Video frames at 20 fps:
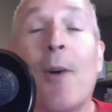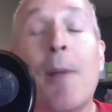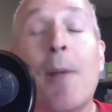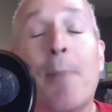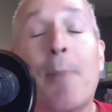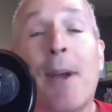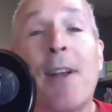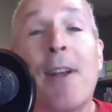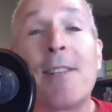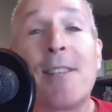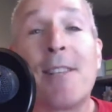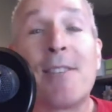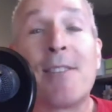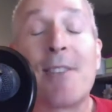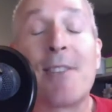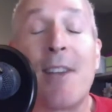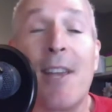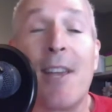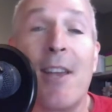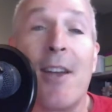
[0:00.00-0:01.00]
Perry
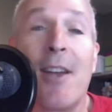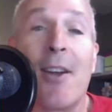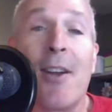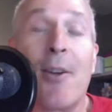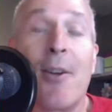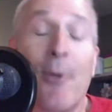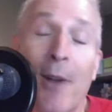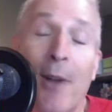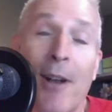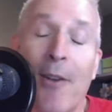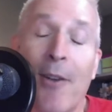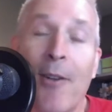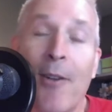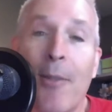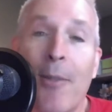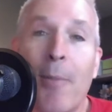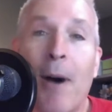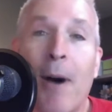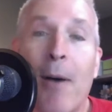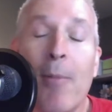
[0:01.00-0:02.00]
Tinsley here, creator of
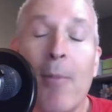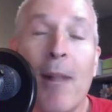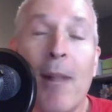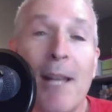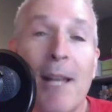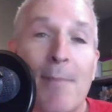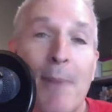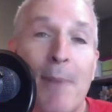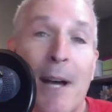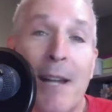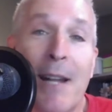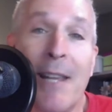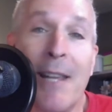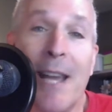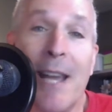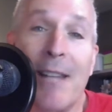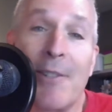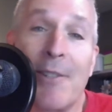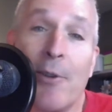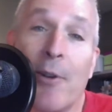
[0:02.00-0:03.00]
the Power Blast
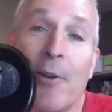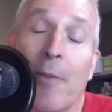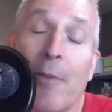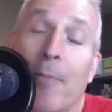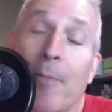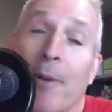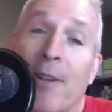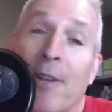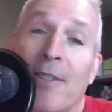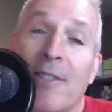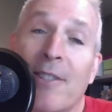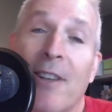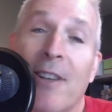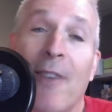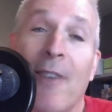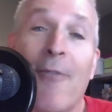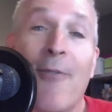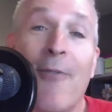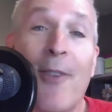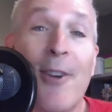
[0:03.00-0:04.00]
Podcast, owner of put
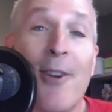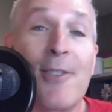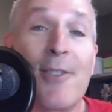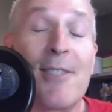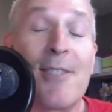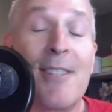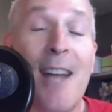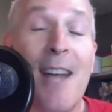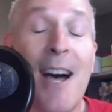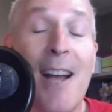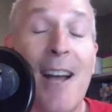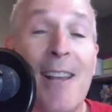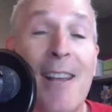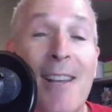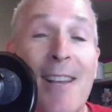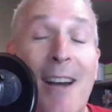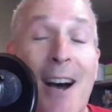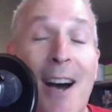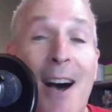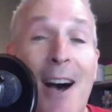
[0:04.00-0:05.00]
yourself first dot
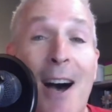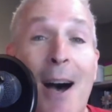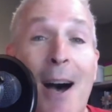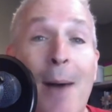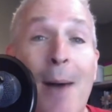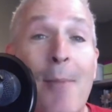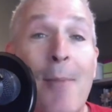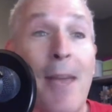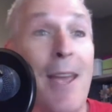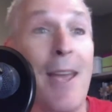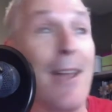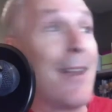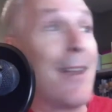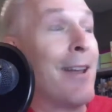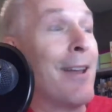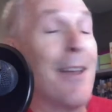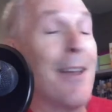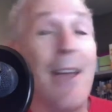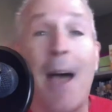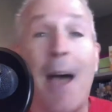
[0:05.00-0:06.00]
com, and
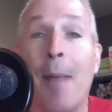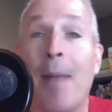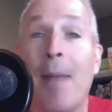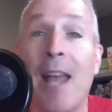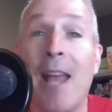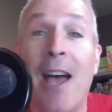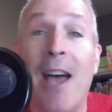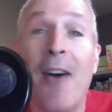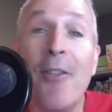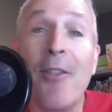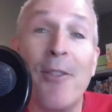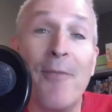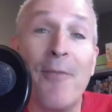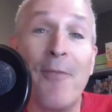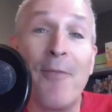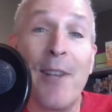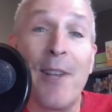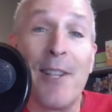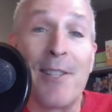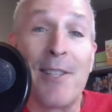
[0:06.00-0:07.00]
I'm a health and
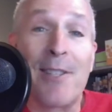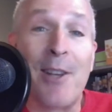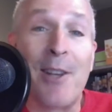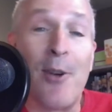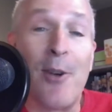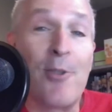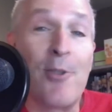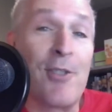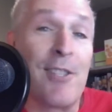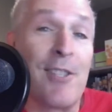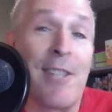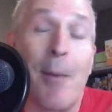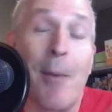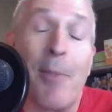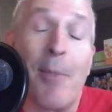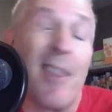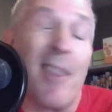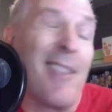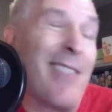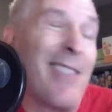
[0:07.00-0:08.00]
fitness coach that's
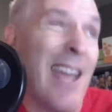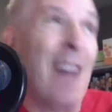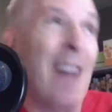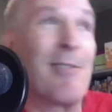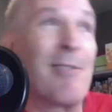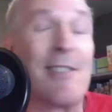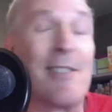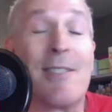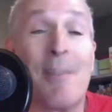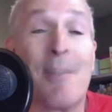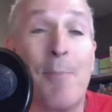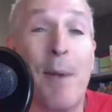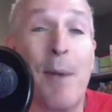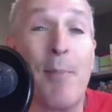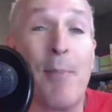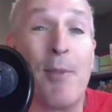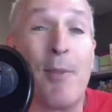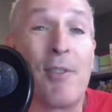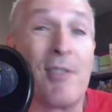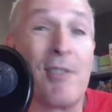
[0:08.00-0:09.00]
helped thousands of
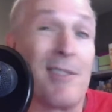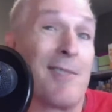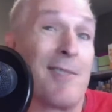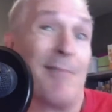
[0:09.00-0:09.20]
people just